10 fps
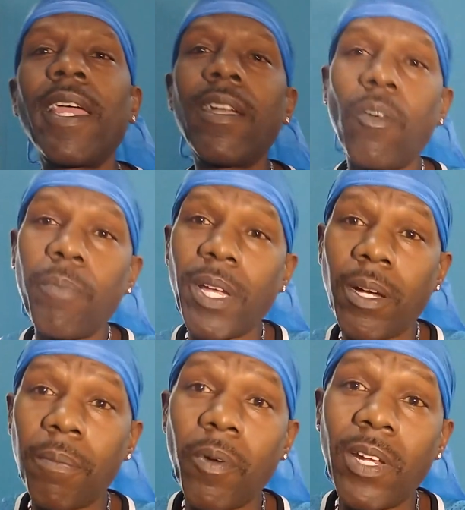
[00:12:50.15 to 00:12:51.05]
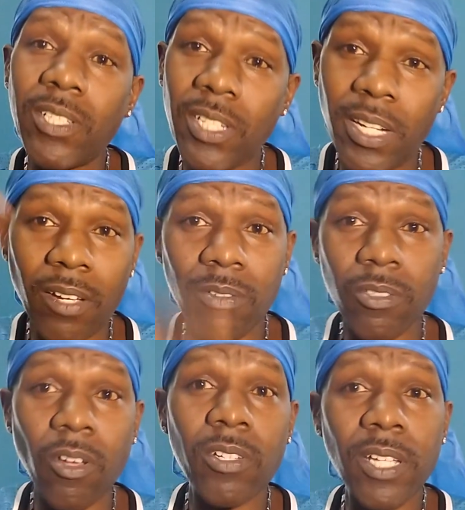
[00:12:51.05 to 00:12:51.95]
They gonna pick up on that shit and they gonna
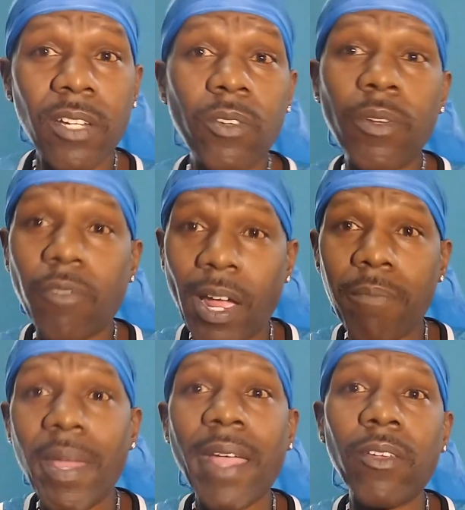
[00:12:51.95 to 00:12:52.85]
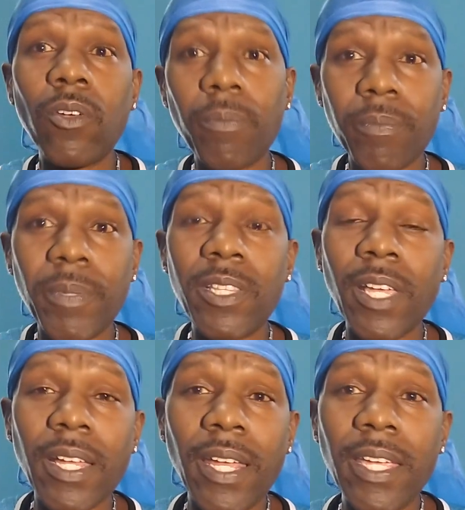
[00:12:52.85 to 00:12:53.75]
start telling you it right back and you gonna be
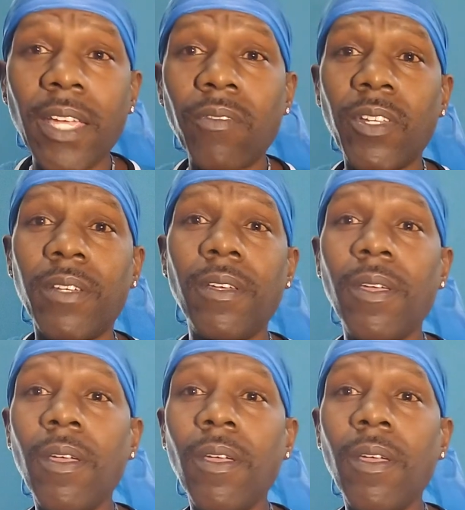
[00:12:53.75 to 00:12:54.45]
thinking they gifted.